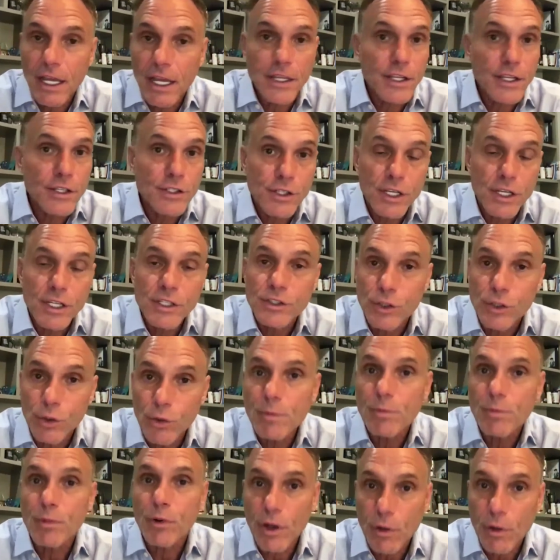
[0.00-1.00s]
it's, it's
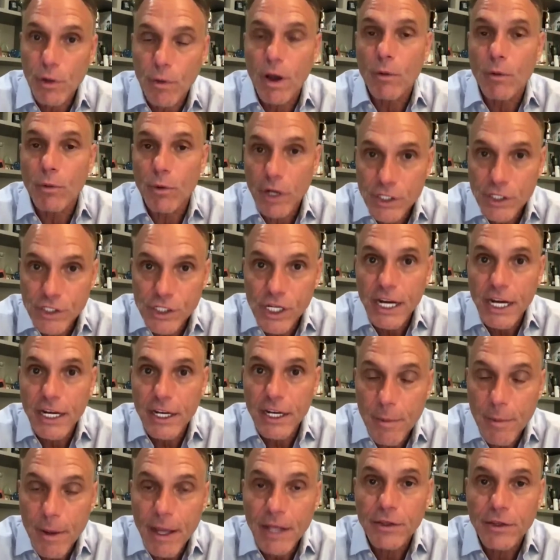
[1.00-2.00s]
doing pretty well we're excited
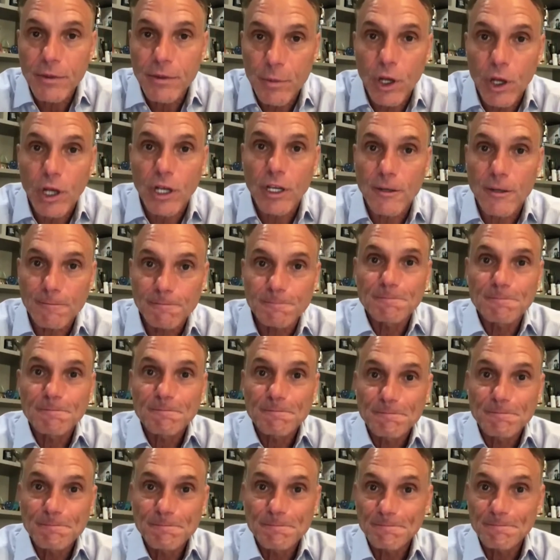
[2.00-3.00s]
about the book well